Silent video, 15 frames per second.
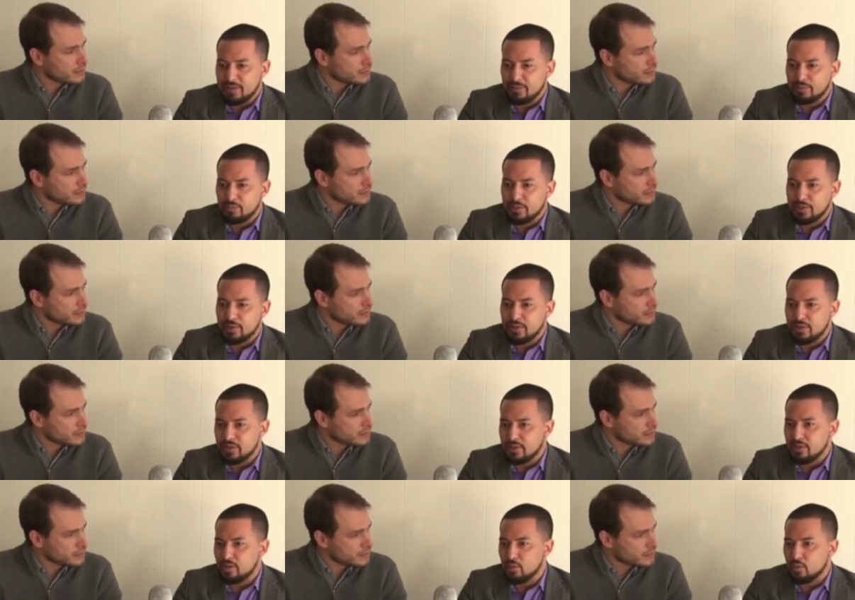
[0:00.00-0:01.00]
Speaker 1: when, you
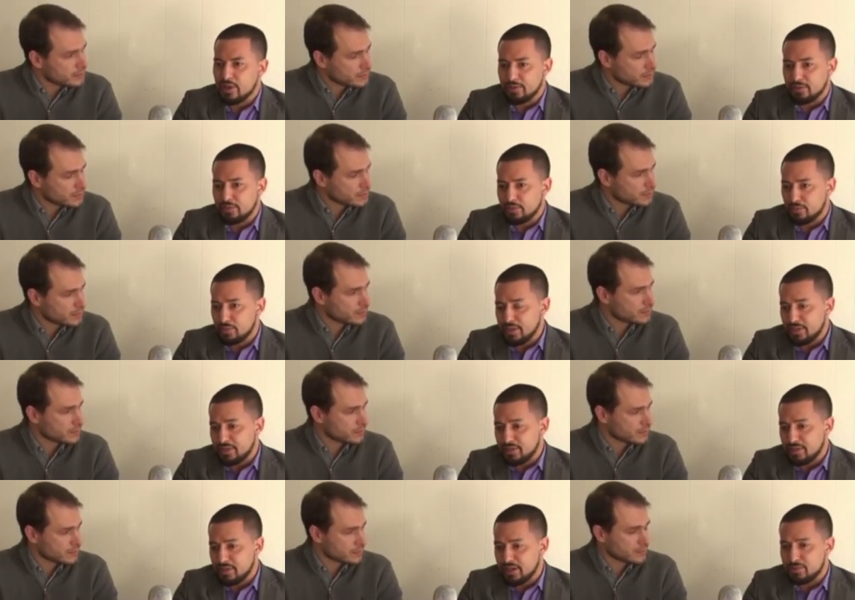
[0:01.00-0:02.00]
know, whether it's Rebecca
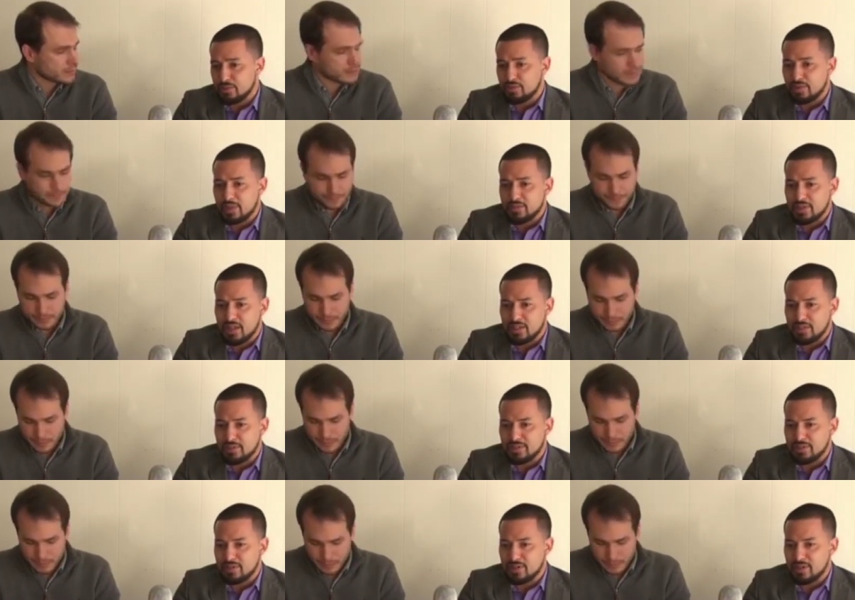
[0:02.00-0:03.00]
Symes or James Solomon
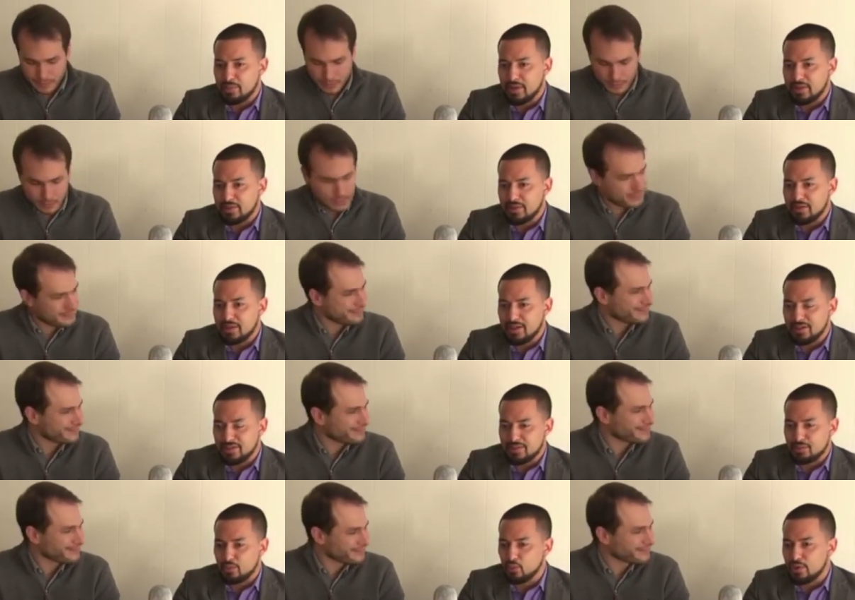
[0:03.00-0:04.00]
sitting upon the dais,
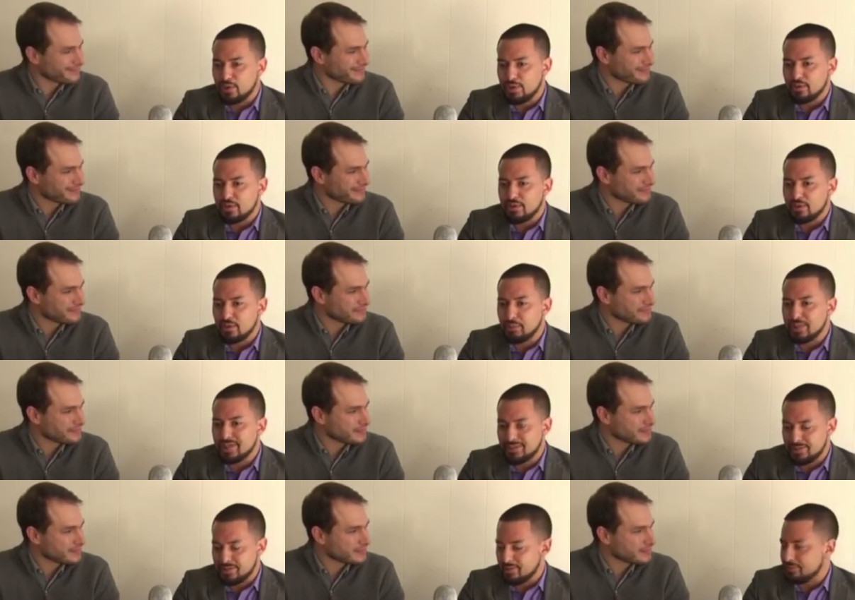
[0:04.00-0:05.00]
what do you think the
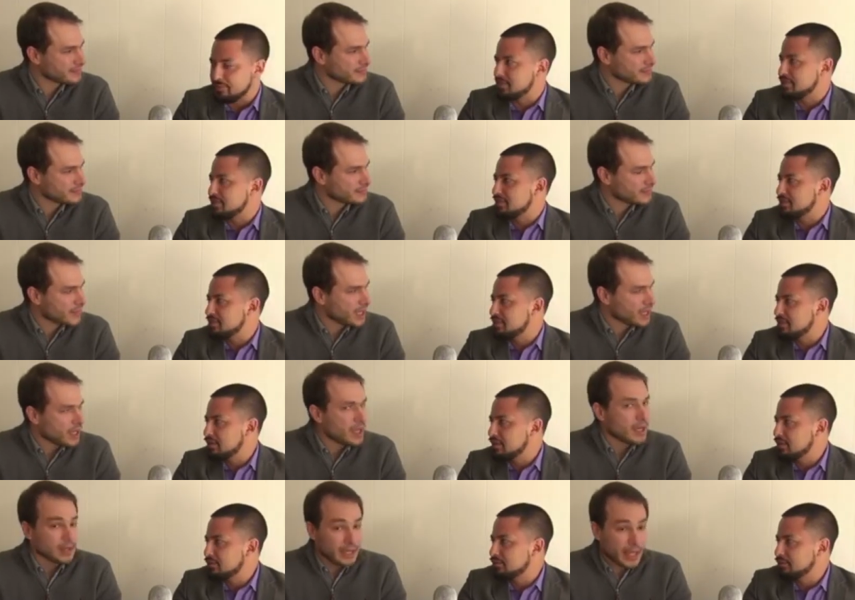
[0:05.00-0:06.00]
biggest difference is?
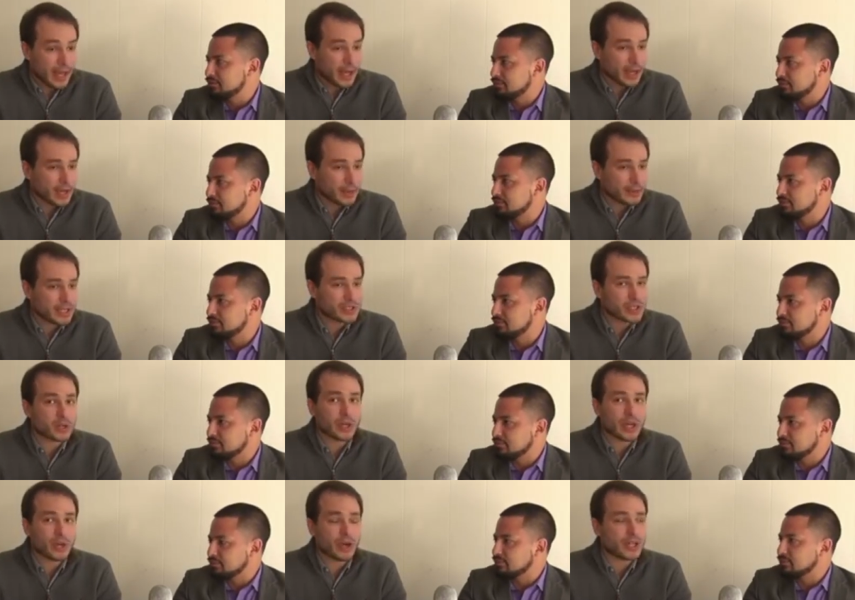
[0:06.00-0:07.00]
Speaker 2: Yeah, I mean, it's a
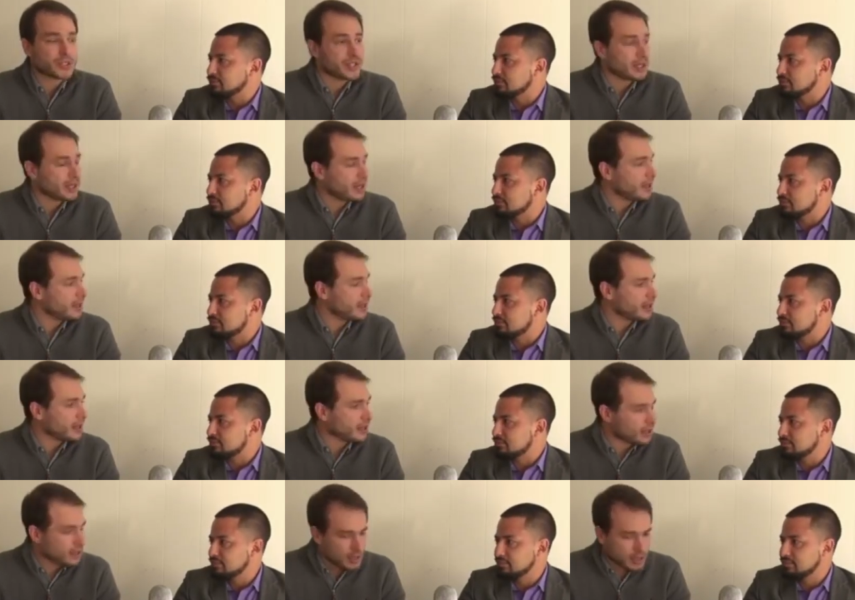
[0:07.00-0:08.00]
great question, and I think.
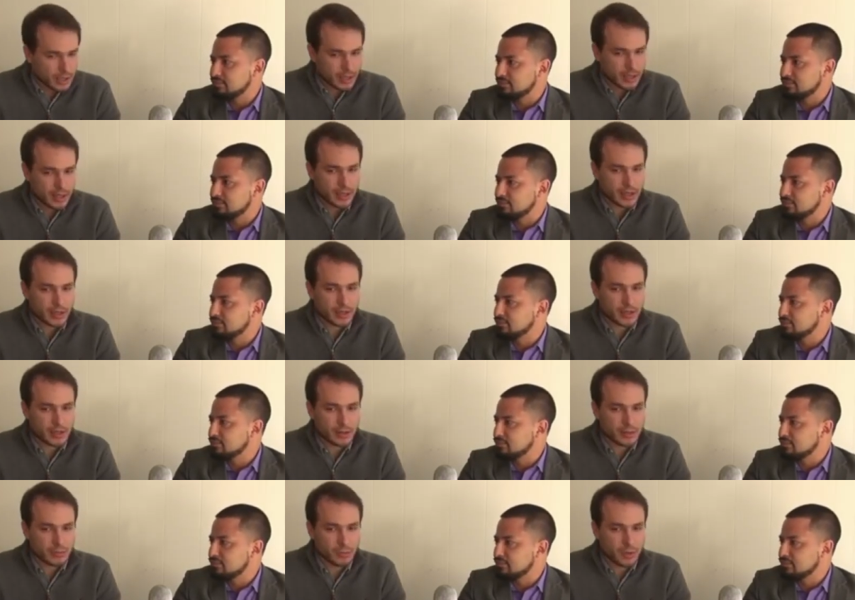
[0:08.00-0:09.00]
Uh, uh
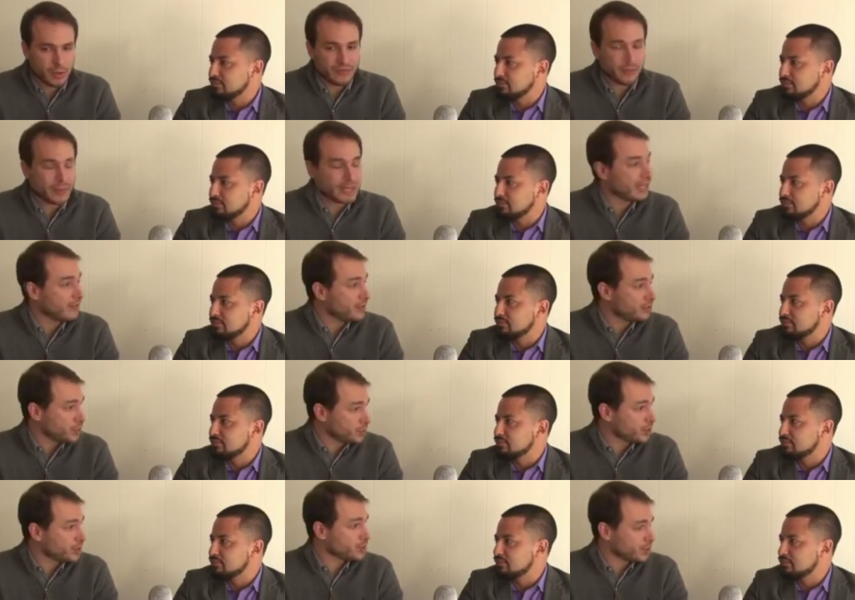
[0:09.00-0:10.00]
we've been given two
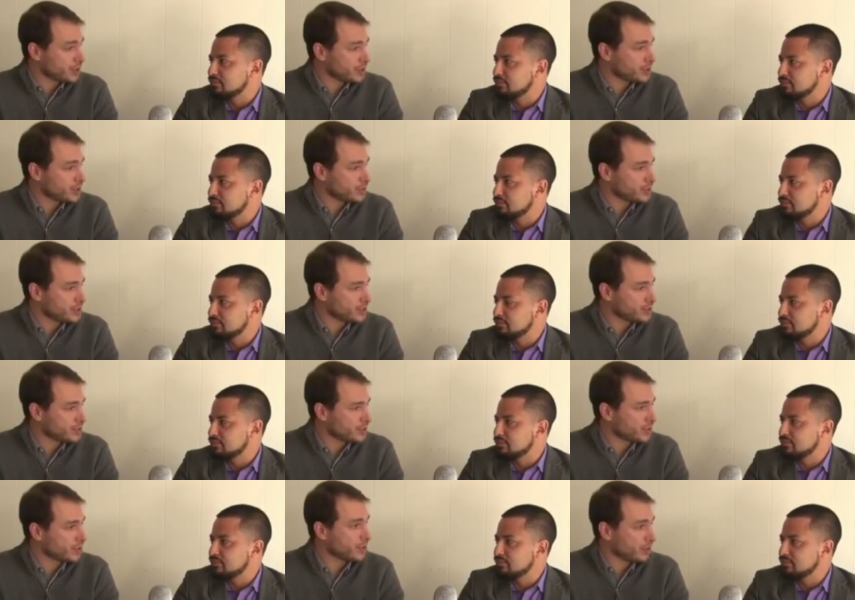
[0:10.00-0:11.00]
good choices, which is
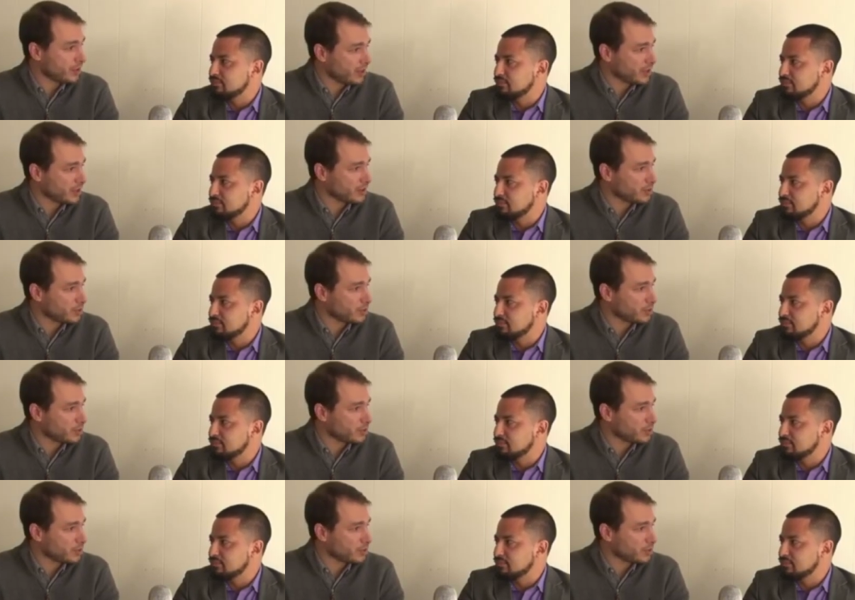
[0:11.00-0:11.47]
a good thing in local